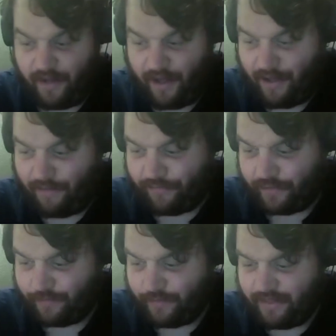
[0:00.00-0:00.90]

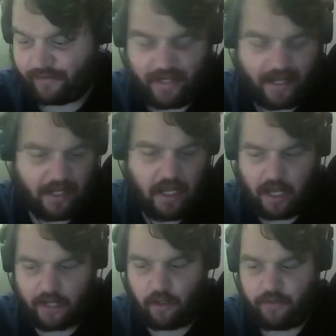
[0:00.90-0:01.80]

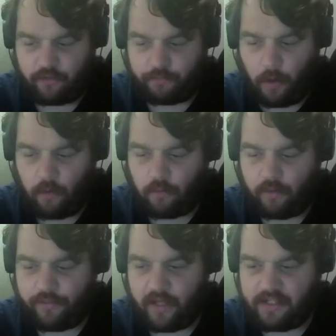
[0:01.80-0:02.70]
I know that you spoke
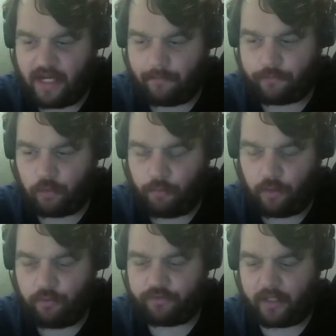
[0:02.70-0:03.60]
with James Dubrow,
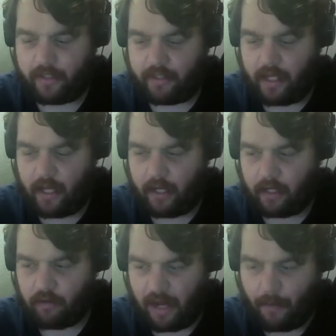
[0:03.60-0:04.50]
who's a
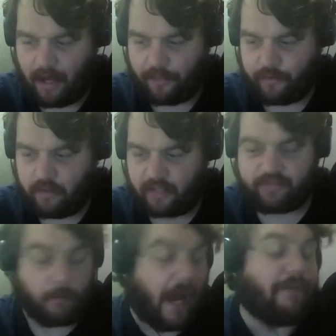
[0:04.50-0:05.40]
crime author, and that's
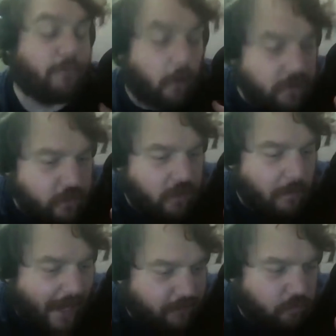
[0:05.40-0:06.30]
someone I've spoken to in the
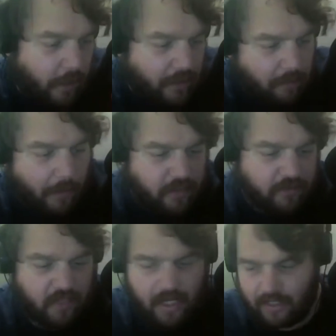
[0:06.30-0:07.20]
past as well about these
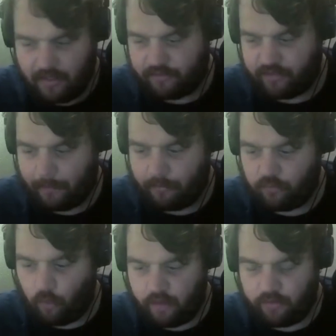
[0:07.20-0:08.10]
types of
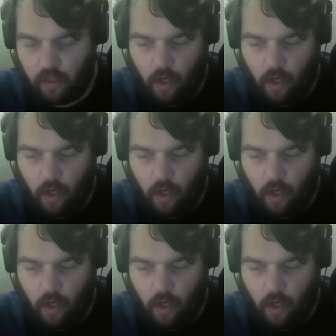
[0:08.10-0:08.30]
stories.